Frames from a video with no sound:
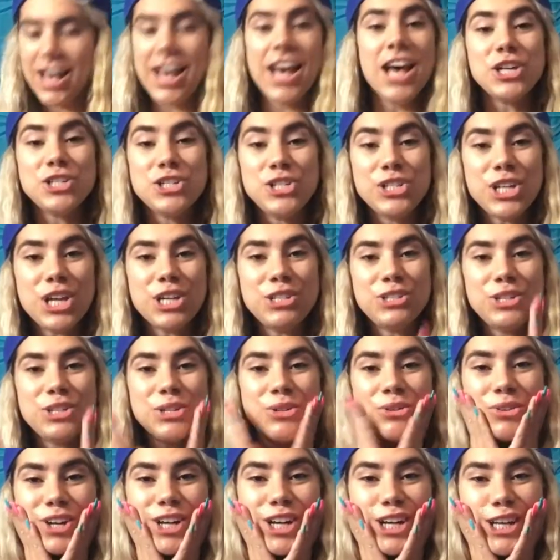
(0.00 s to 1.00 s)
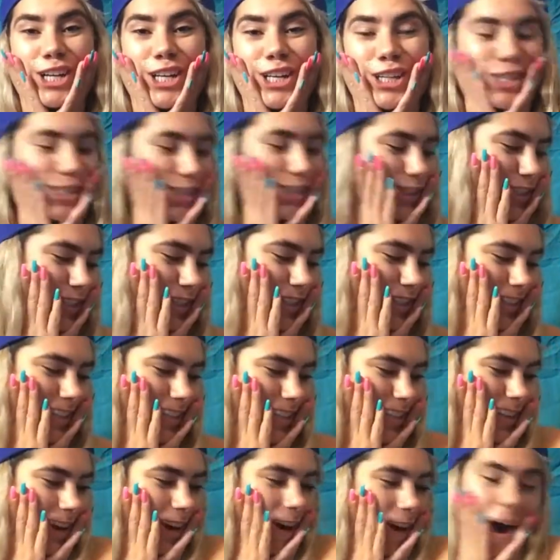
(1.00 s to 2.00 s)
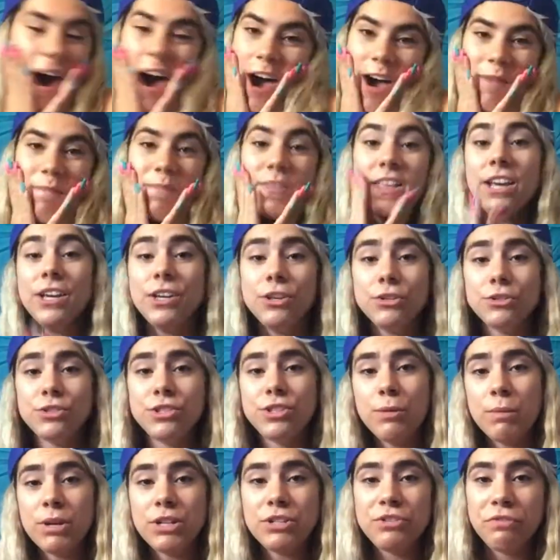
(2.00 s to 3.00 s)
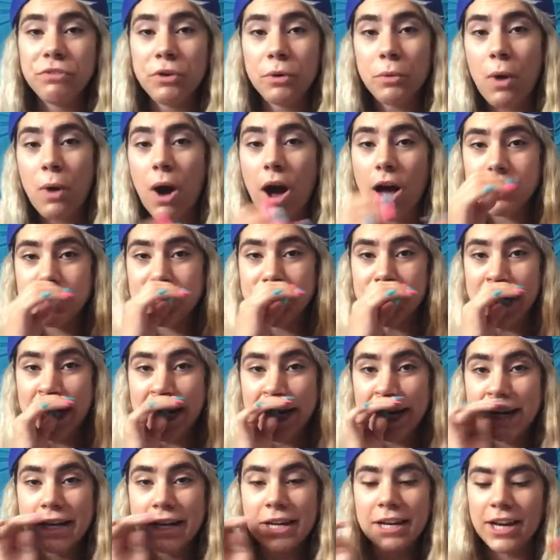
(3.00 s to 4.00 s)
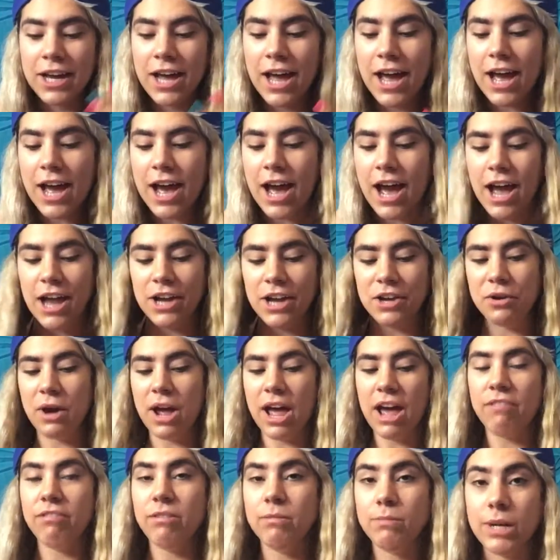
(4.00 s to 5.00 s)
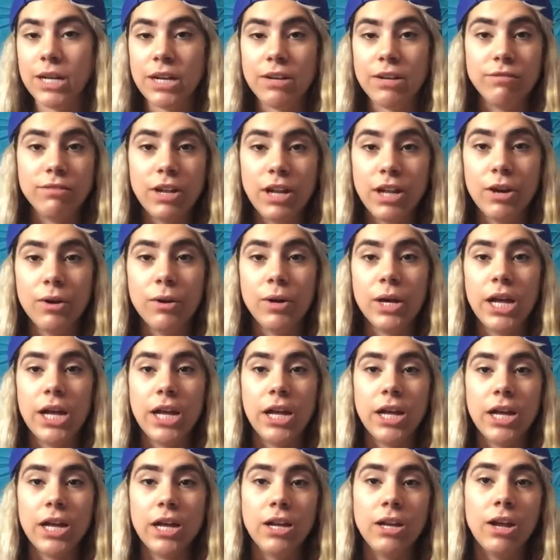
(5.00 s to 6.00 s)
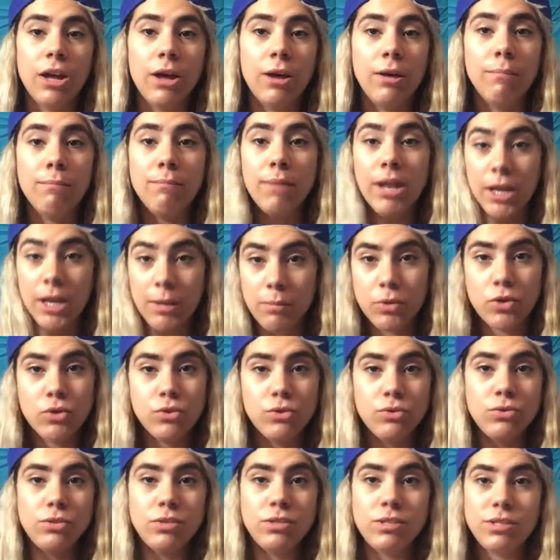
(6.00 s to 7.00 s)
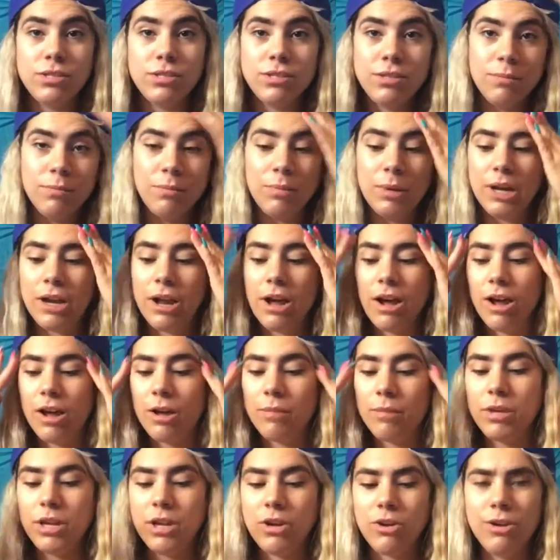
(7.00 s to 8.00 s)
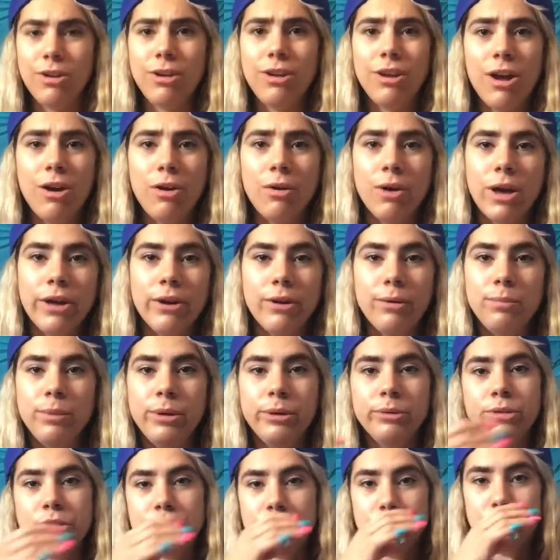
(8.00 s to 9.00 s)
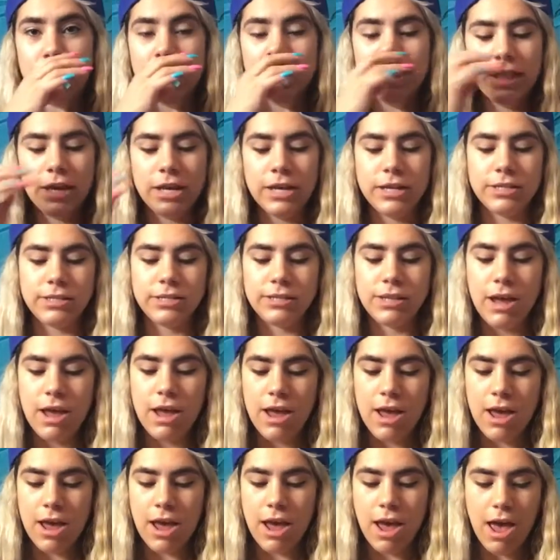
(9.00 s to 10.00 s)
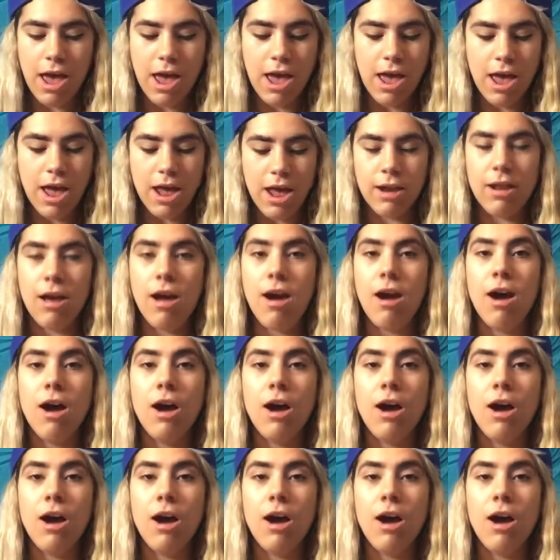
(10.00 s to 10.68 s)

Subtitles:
accessories. So thank you so much for watching. I know I haven't made a video in many moons, but here you go. I hope you enjoyed this. And